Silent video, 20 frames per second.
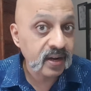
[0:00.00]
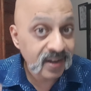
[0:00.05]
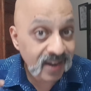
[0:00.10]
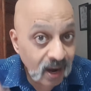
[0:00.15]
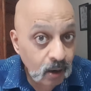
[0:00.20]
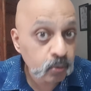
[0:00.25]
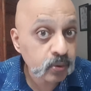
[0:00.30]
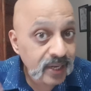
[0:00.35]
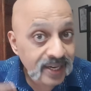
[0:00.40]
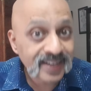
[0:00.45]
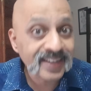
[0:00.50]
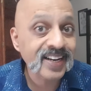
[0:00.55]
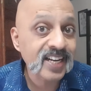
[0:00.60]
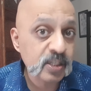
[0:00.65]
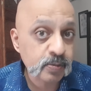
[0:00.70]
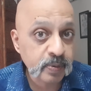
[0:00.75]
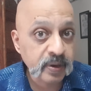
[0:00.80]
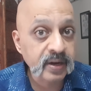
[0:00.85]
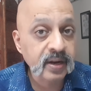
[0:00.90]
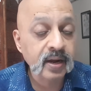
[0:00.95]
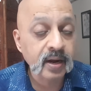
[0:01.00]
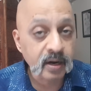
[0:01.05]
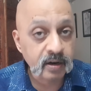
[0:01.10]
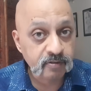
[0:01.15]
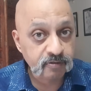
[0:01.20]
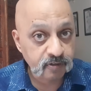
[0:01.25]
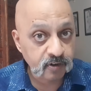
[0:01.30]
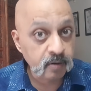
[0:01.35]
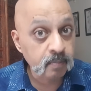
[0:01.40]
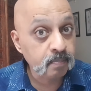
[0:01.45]
Now that it has been
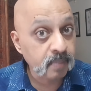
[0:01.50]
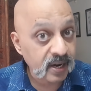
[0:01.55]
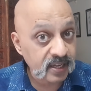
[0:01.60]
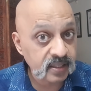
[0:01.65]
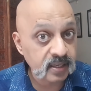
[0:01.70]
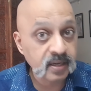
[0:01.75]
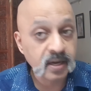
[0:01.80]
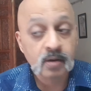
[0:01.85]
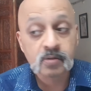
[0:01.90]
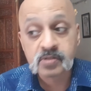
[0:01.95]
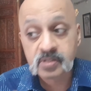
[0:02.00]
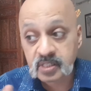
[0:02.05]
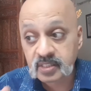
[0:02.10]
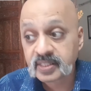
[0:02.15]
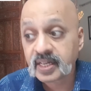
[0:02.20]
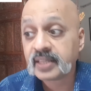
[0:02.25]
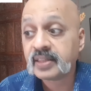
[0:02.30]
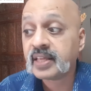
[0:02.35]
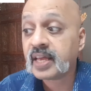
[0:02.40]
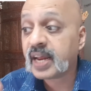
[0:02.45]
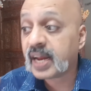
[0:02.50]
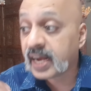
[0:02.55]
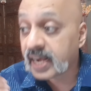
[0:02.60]
confirmed by the council that they